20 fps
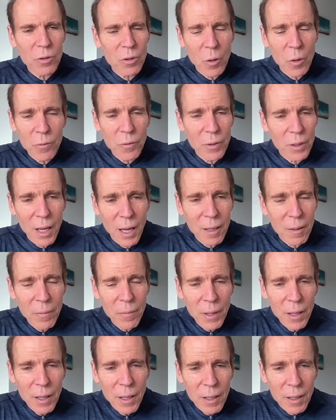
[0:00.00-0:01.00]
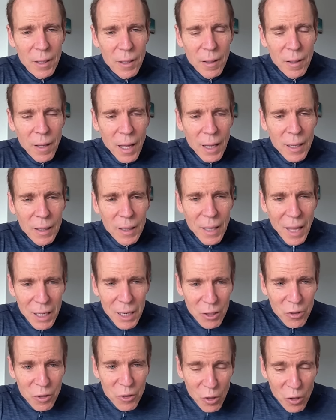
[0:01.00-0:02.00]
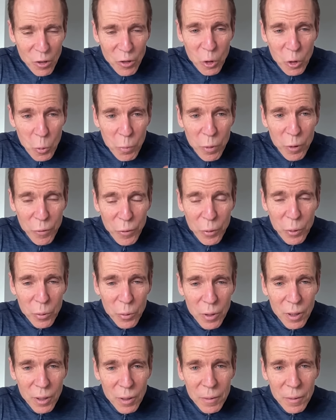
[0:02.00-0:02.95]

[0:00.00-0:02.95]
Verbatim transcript: And don't forget that lettuce is a superfood.